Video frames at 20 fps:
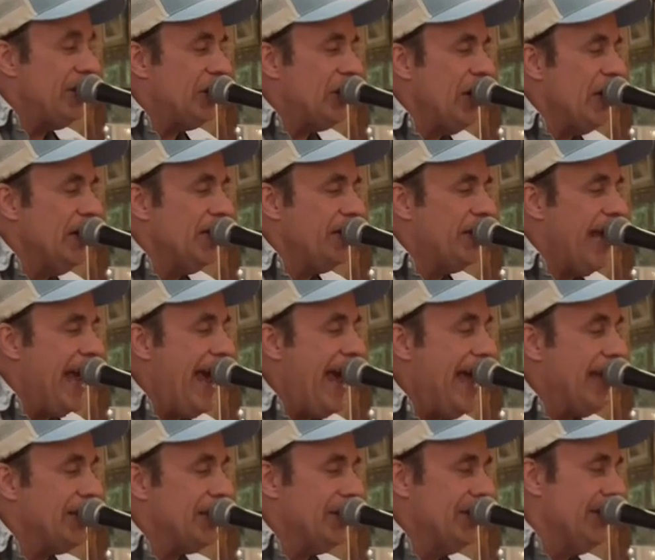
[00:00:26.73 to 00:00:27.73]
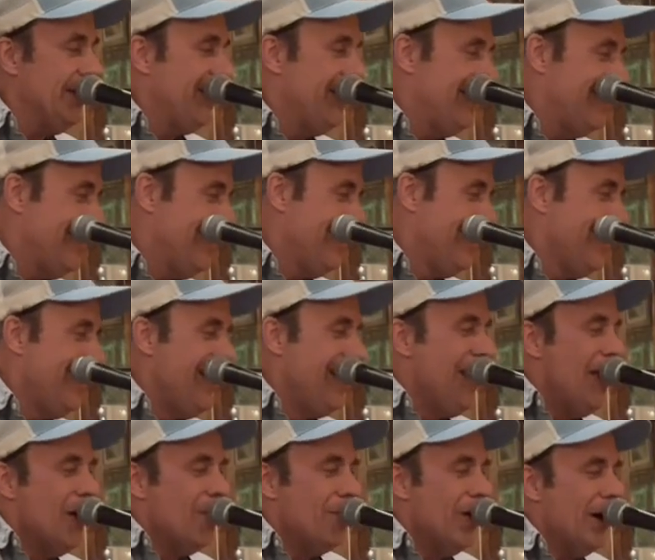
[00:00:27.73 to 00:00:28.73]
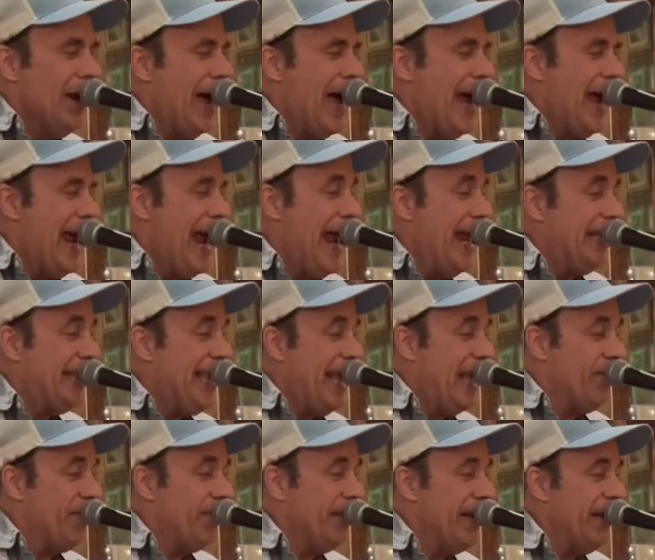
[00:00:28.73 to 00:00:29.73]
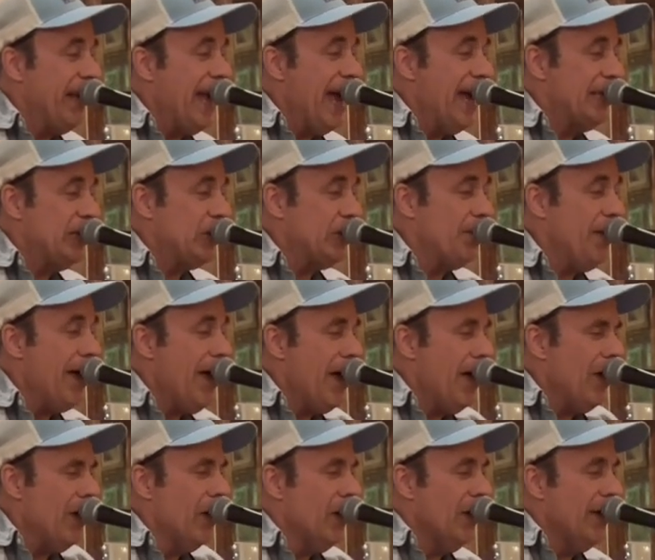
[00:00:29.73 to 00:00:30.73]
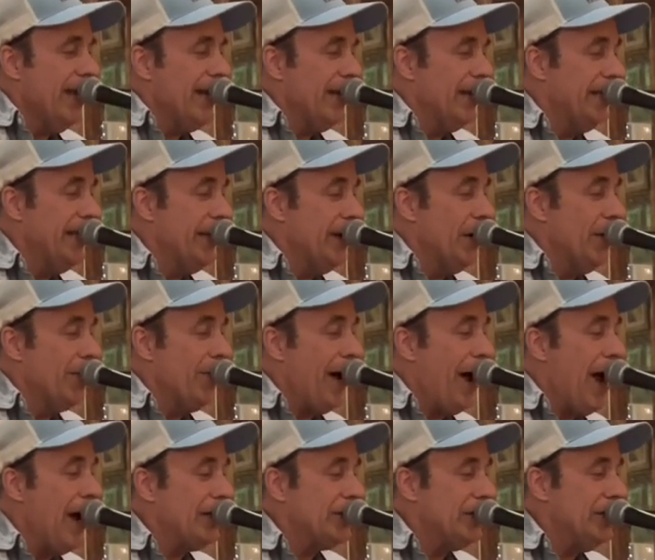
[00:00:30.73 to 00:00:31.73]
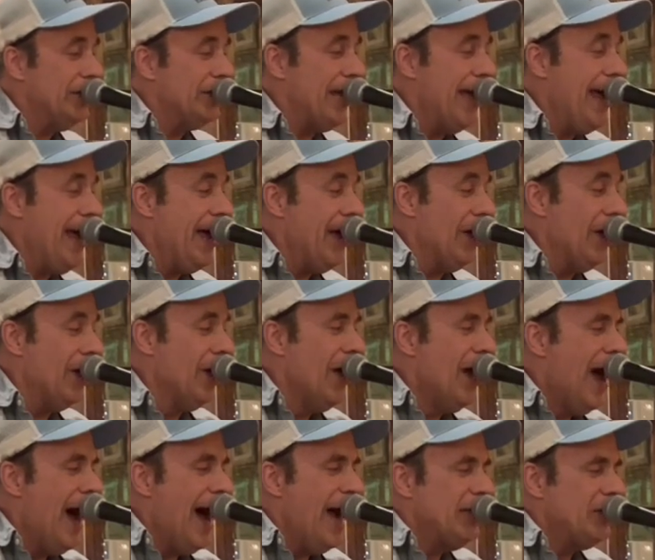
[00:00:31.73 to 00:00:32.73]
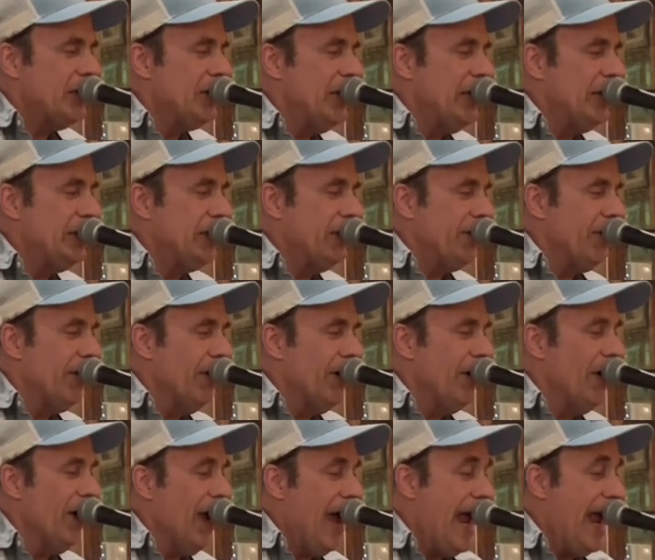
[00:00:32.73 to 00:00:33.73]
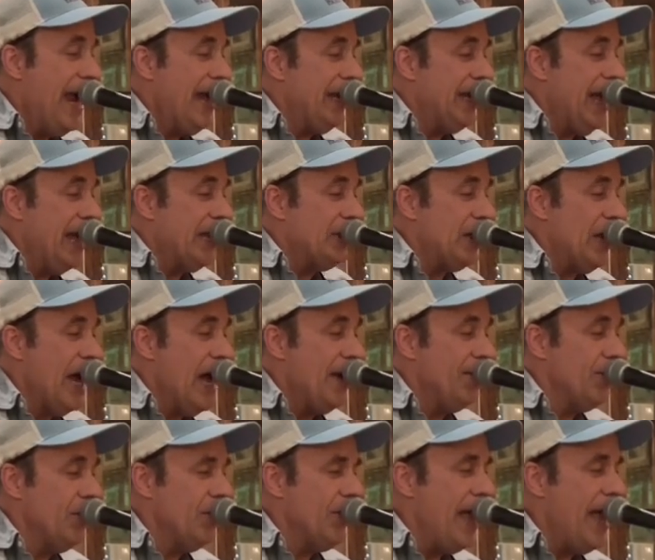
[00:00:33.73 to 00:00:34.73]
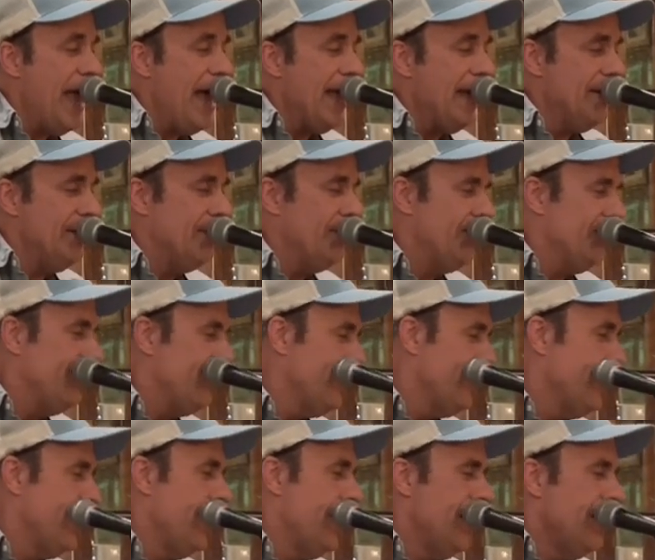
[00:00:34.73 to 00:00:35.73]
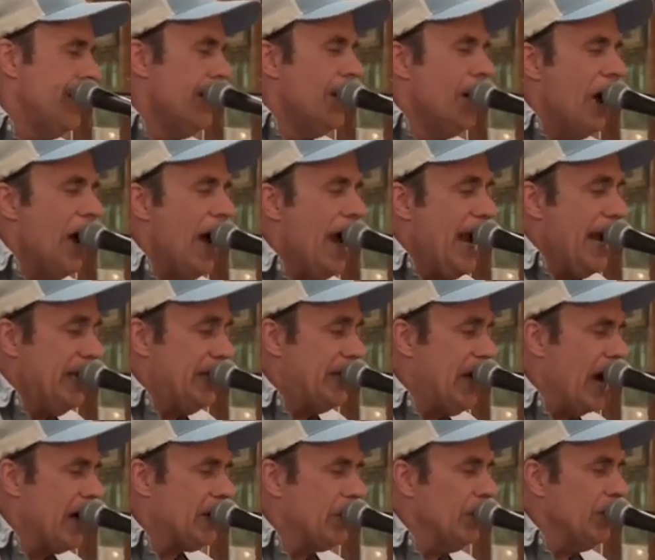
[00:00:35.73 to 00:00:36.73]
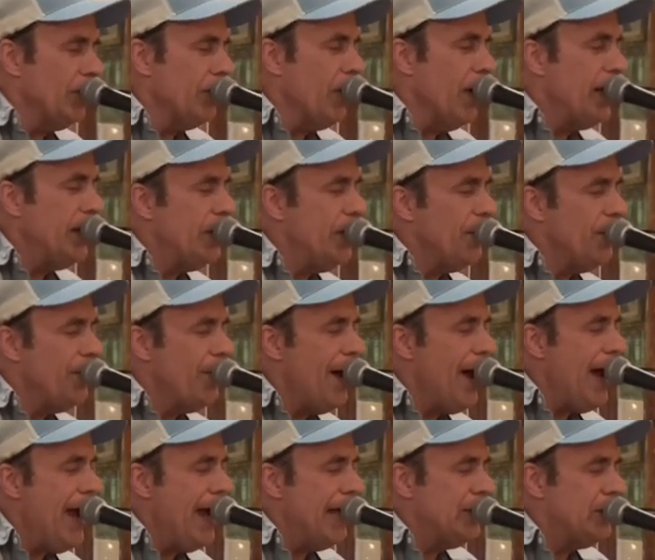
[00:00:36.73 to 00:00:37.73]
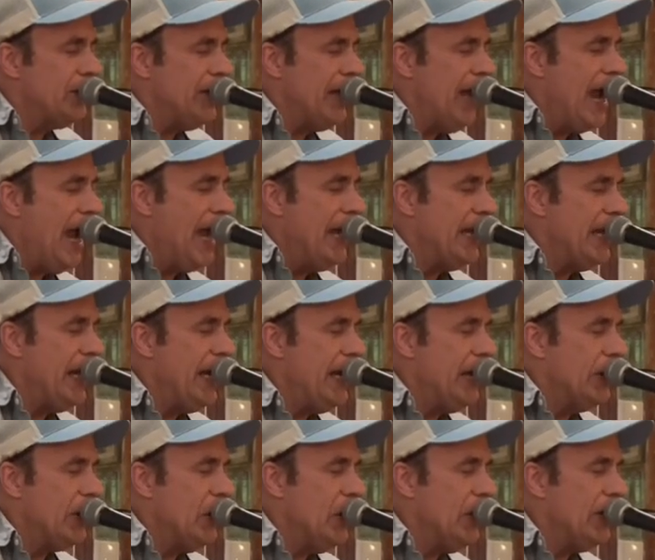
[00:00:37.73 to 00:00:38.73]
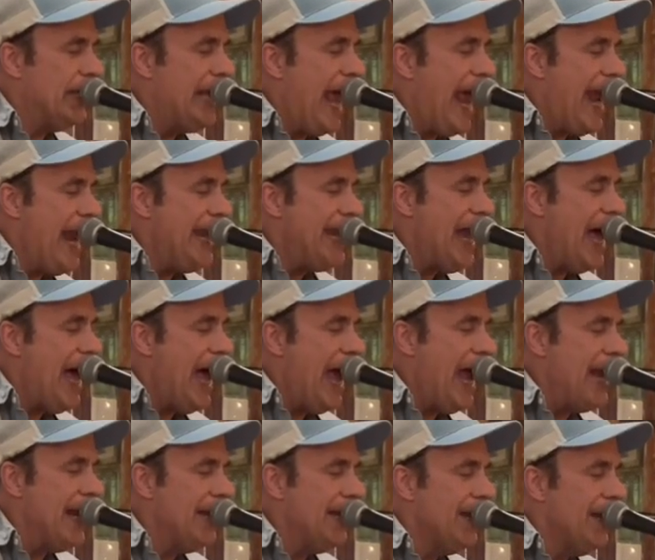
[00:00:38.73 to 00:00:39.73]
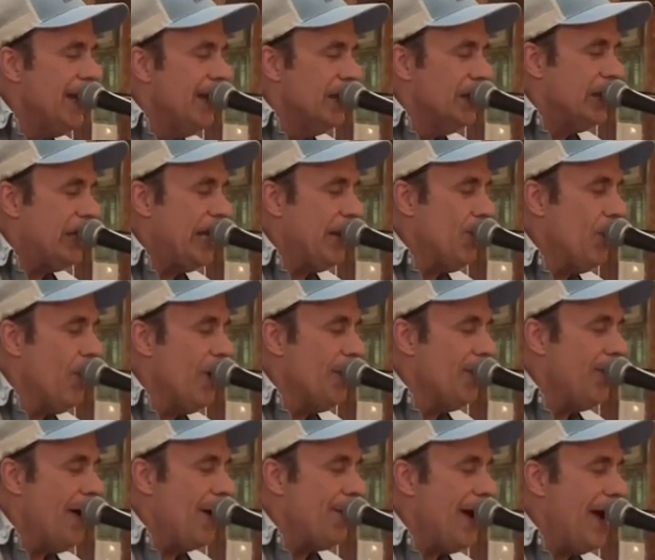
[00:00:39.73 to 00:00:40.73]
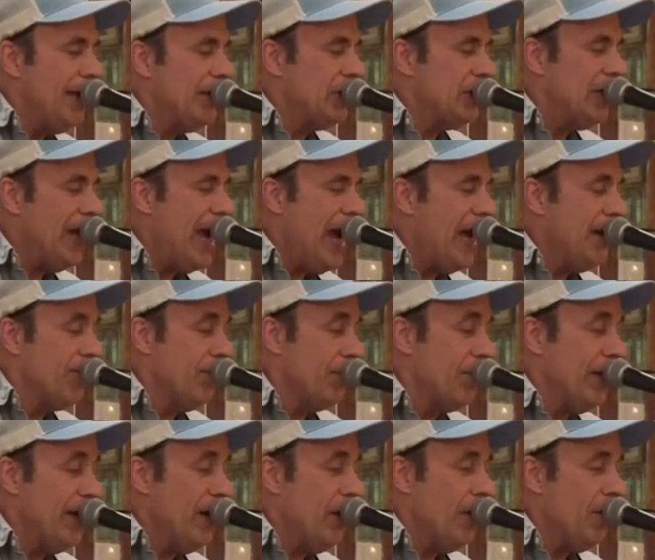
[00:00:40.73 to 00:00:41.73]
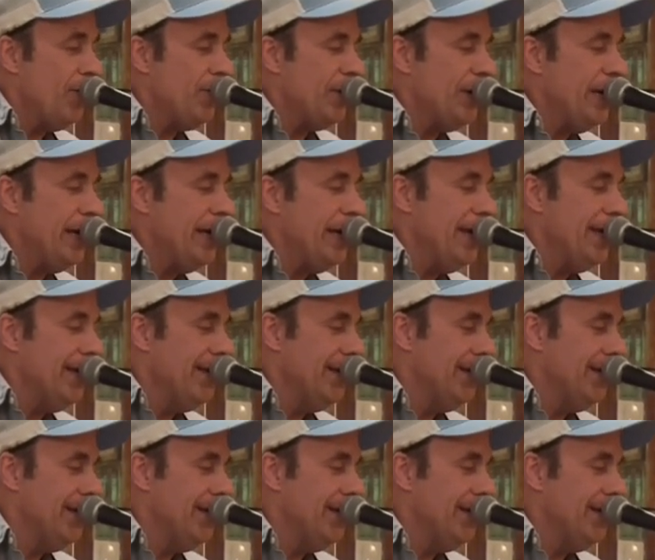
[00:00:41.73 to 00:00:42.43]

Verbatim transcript: ton of cats But I hate that feline smell And a litter box is hell I sneeze at fur, ain't got time for that A doctor friend of mine said I need a good canine To keep one by my side for therapy